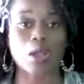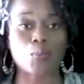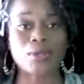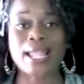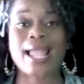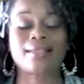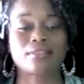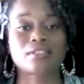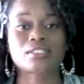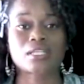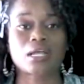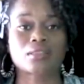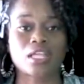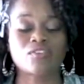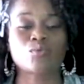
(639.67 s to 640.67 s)
And we have to
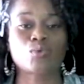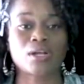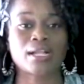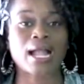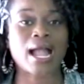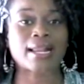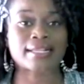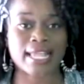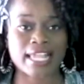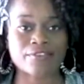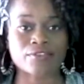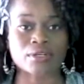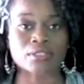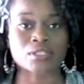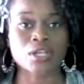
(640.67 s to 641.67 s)
start loving what God
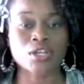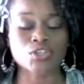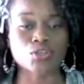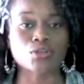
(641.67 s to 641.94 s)
gave us.